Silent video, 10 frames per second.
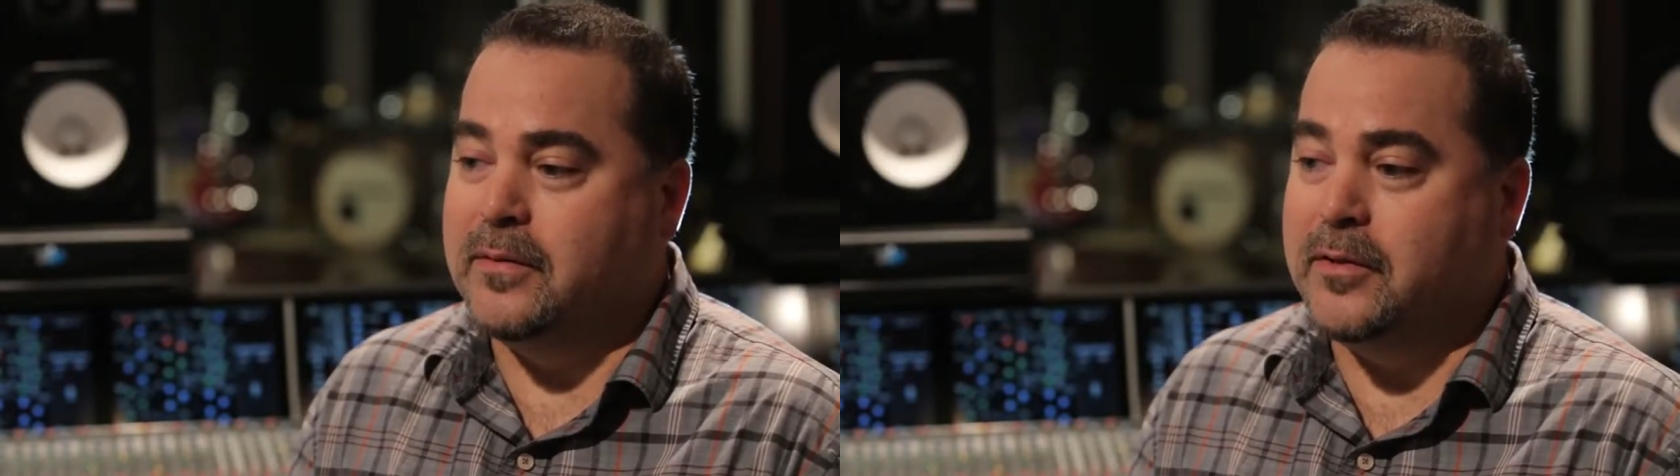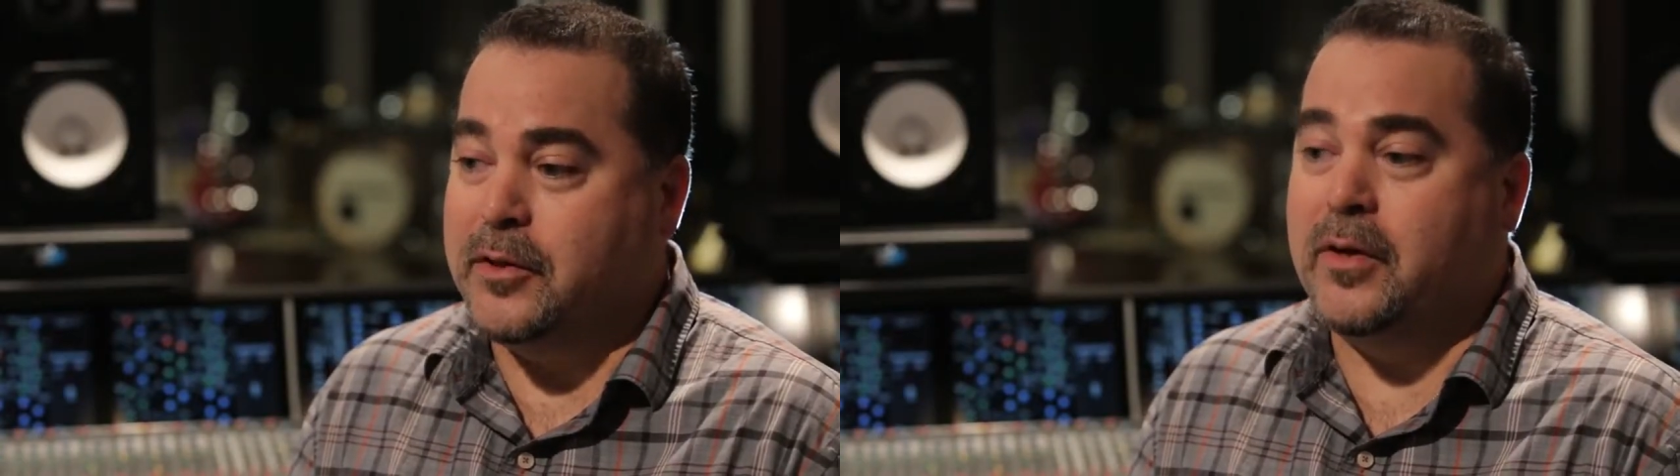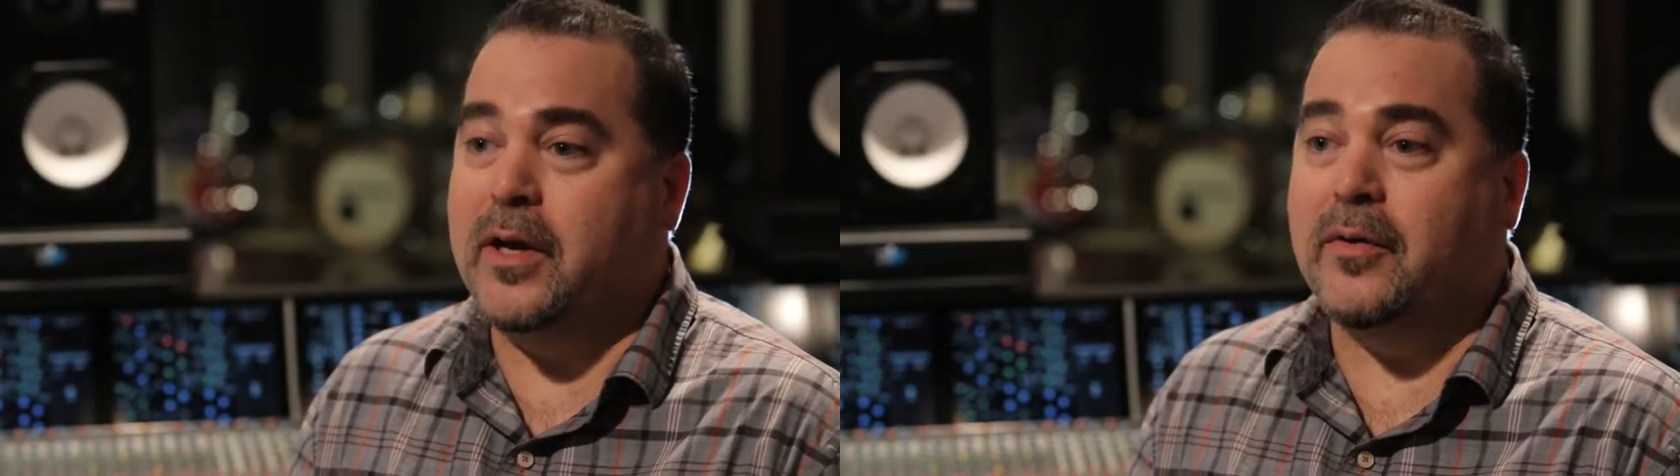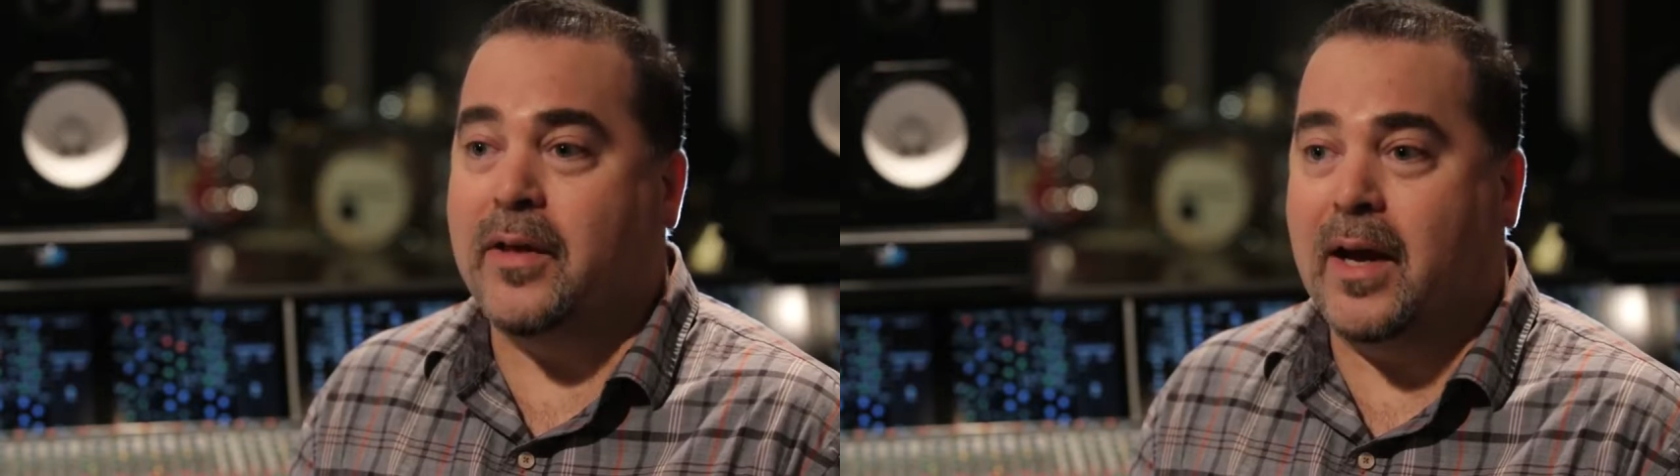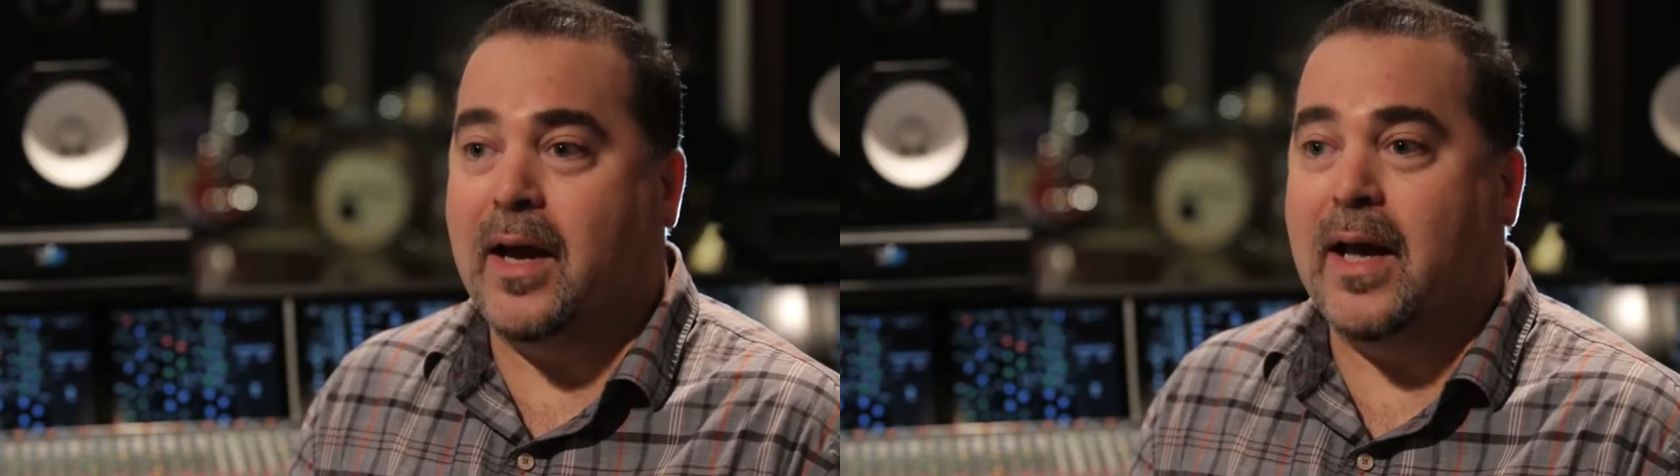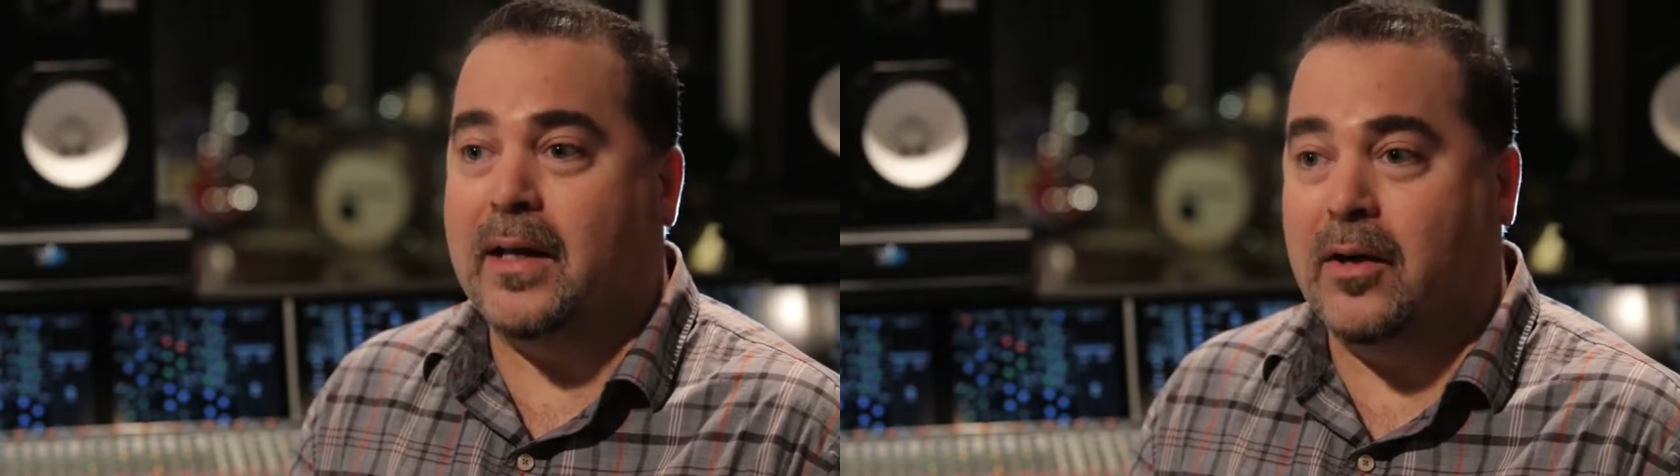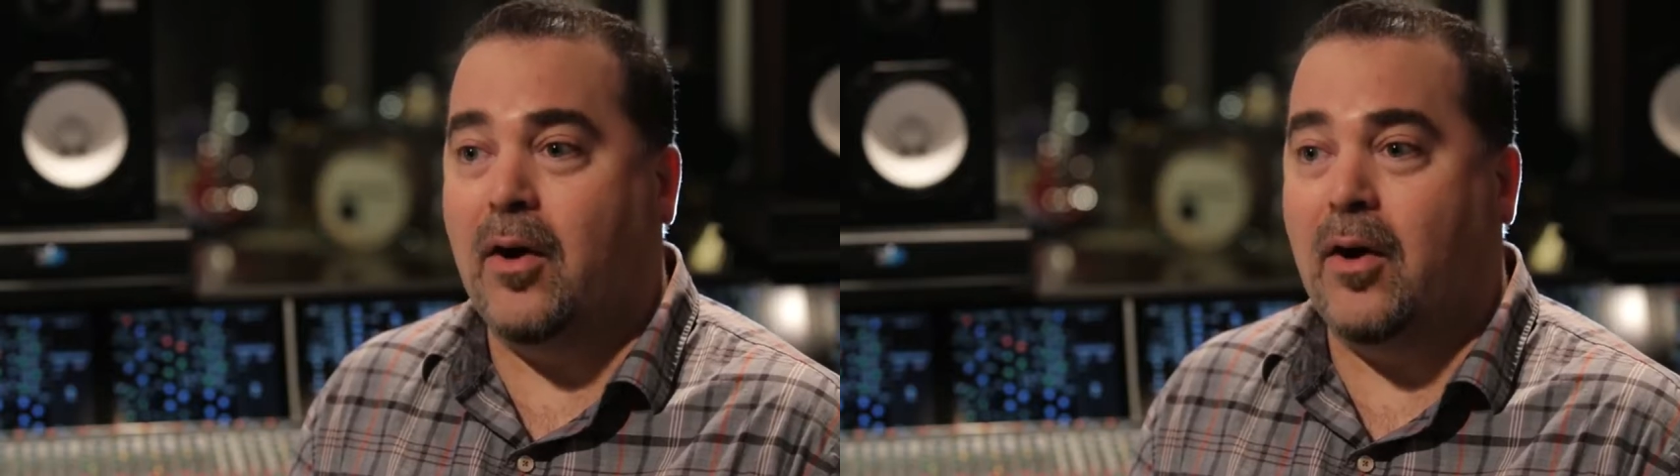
studio that I had